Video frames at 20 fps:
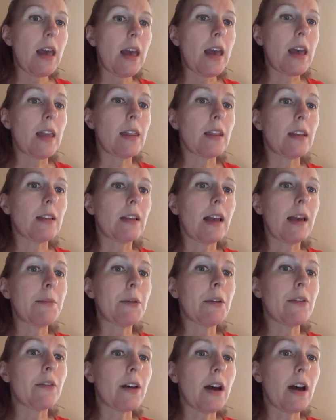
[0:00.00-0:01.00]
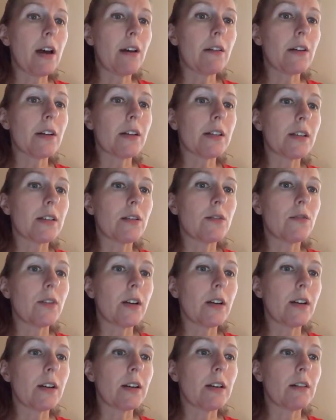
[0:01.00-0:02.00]
And the Library of Congress is
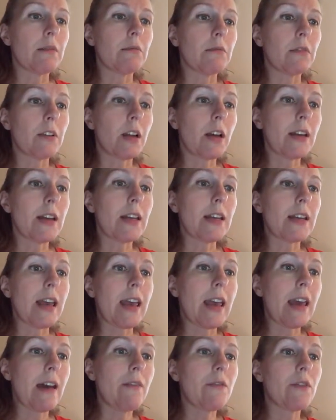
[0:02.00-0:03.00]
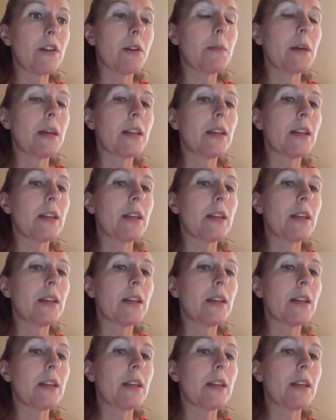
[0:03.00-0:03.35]
very lucky to have them,